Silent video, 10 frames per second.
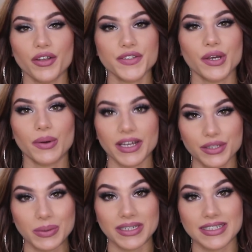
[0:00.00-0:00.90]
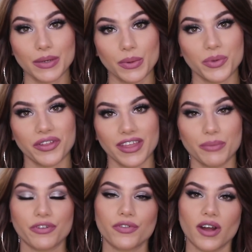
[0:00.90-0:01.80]
Also, I do want to say one more
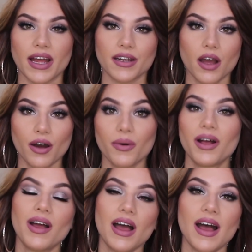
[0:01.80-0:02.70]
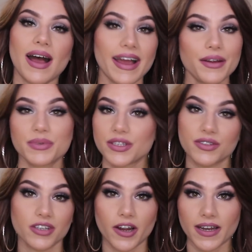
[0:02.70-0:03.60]
thing before I go. I am
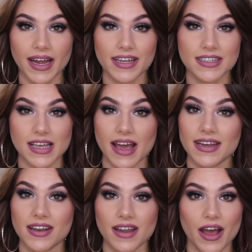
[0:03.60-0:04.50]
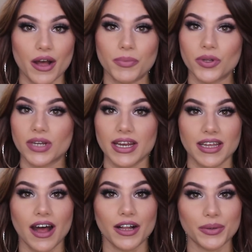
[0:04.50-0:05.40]
so sorry guys that I did not upload any
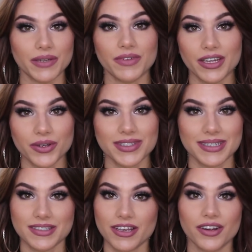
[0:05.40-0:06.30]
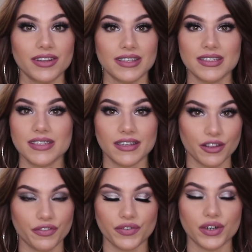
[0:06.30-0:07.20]
Halloween videos this year. This is like
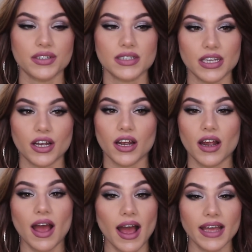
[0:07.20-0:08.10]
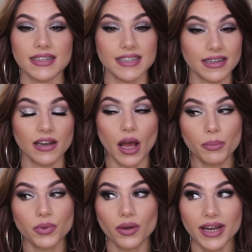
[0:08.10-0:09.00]
the first year I didn't
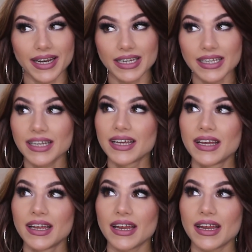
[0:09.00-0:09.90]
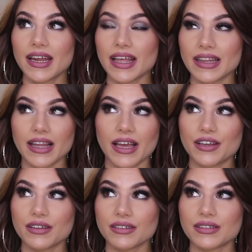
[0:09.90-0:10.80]
upload any in
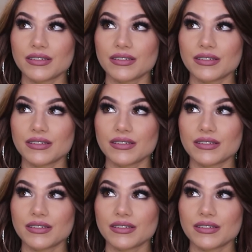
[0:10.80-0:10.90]
like,